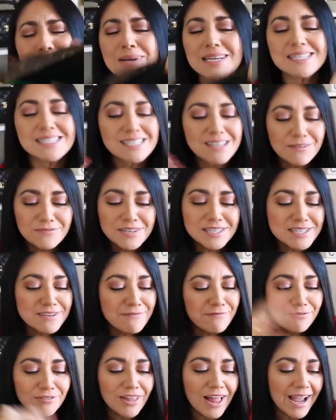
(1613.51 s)
My stuff
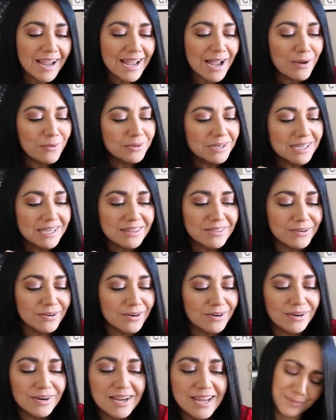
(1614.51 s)
doesn't fly out
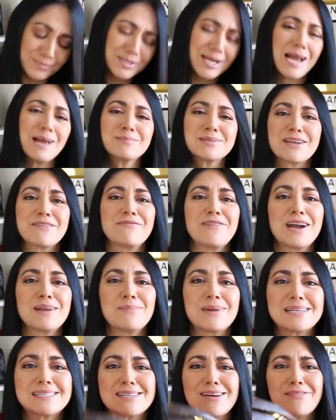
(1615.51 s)
either. Sometimes I find
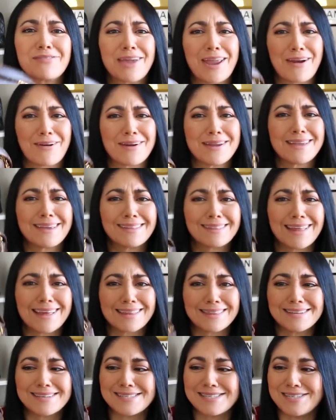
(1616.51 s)
myself carrying it
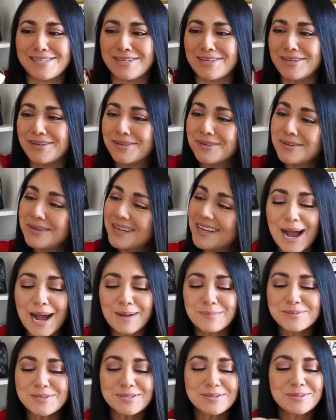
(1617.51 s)
like this too.
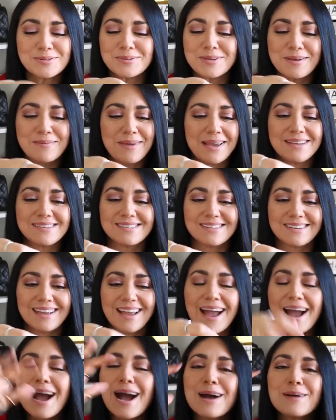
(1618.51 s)
Absolutely amazing.
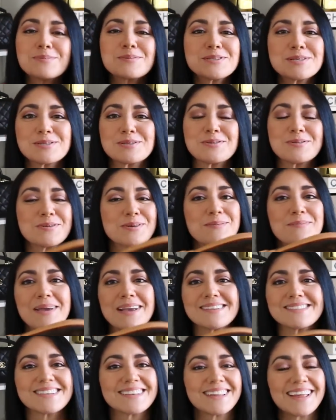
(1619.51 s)
Absolutely
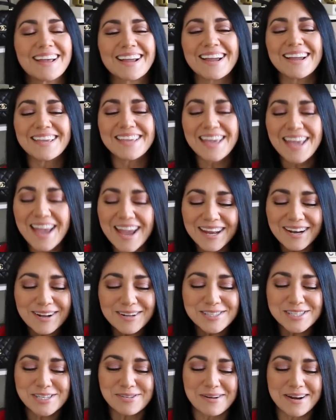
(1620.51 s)
amazing. Like I
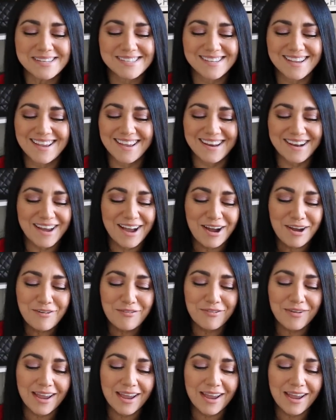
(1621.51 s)
cannot stress it enough.